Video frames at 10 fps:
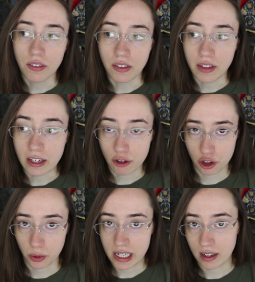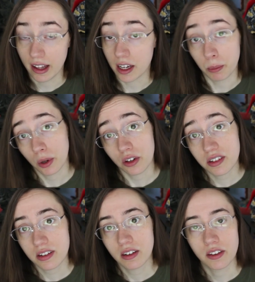that they treat like a
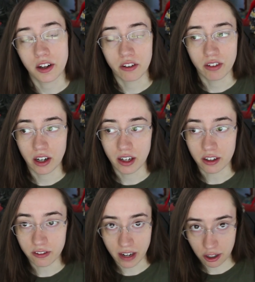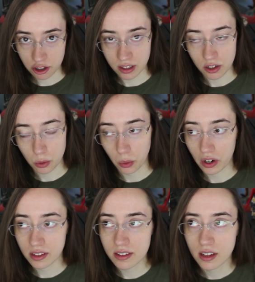person that they're very affectionate
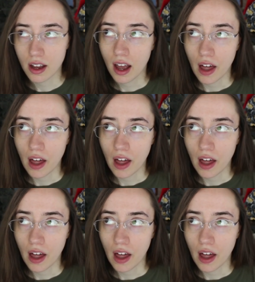towards